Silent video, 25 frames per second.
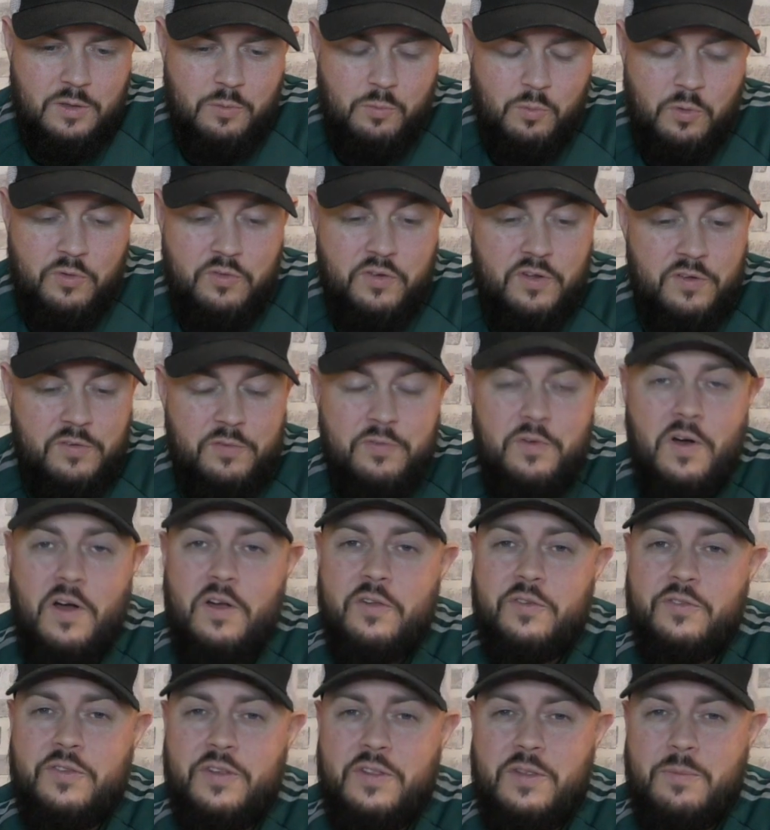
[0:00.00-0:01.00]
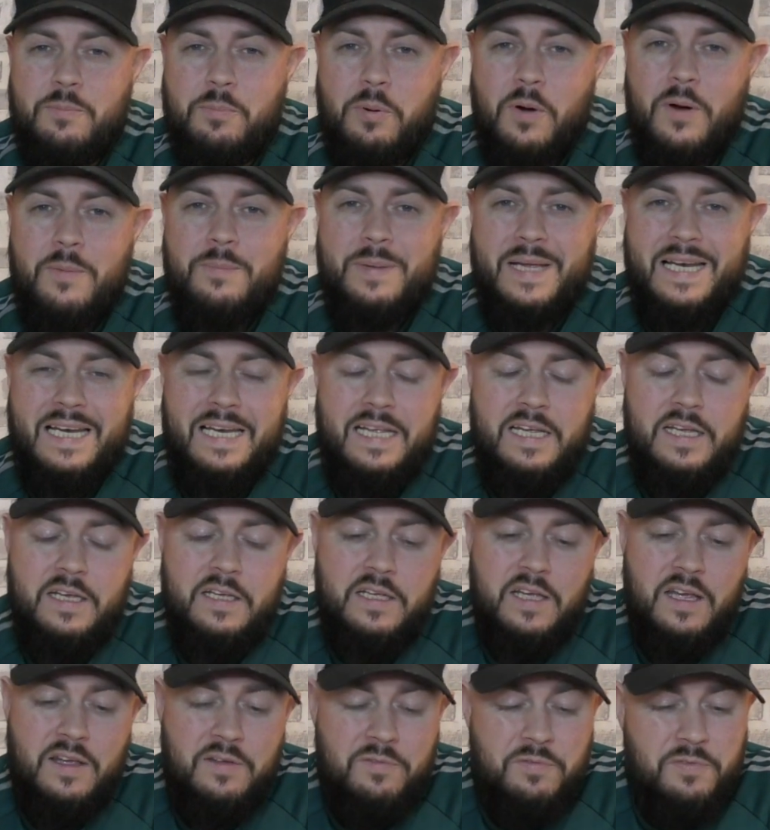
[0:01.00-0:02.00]
was his first in the Premier
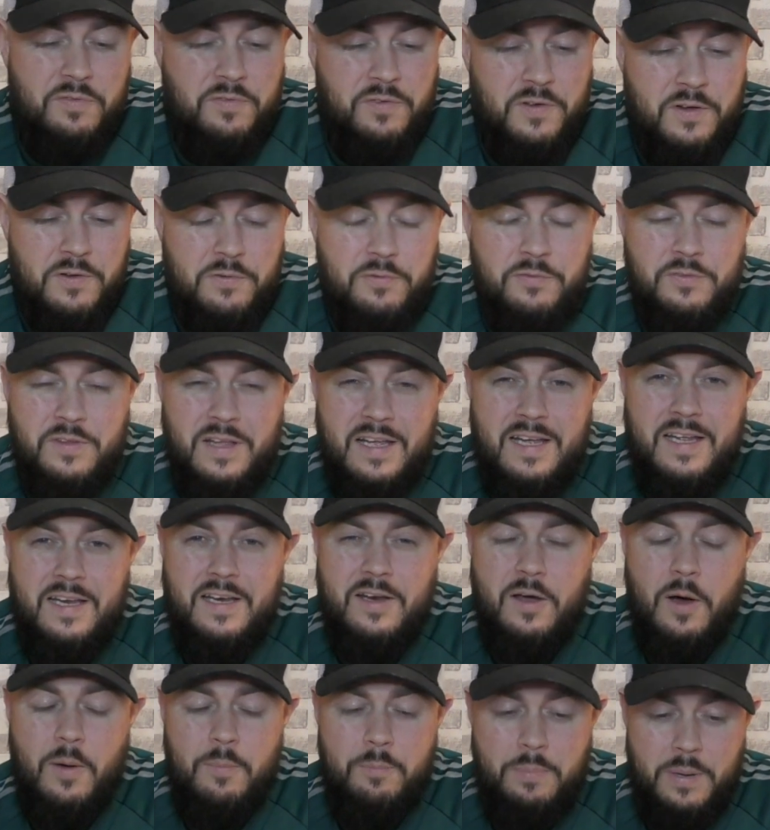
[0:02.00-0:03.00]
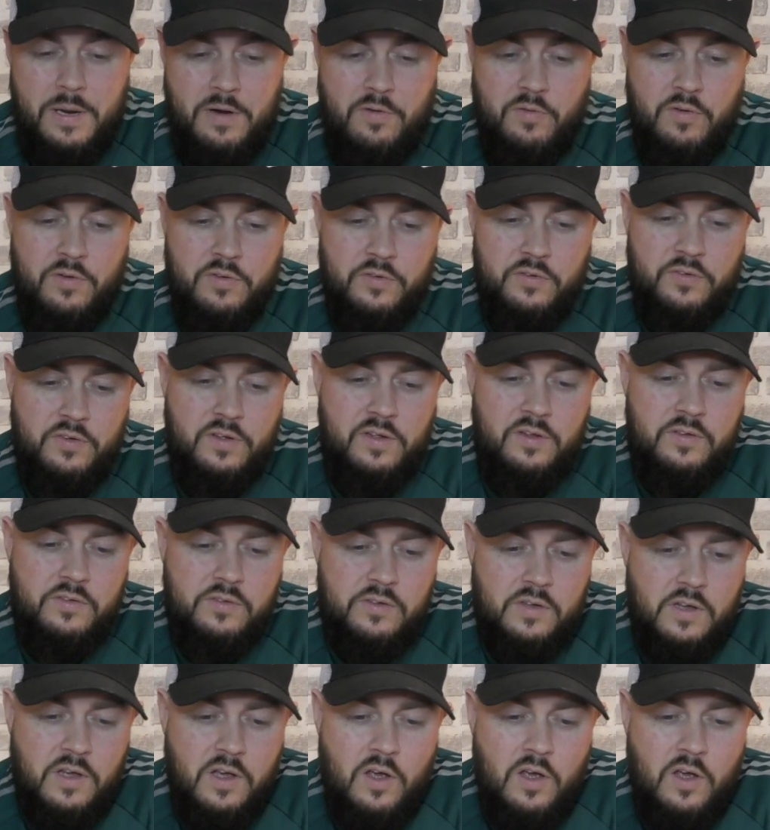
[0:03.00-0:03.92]
League in 15 appearances,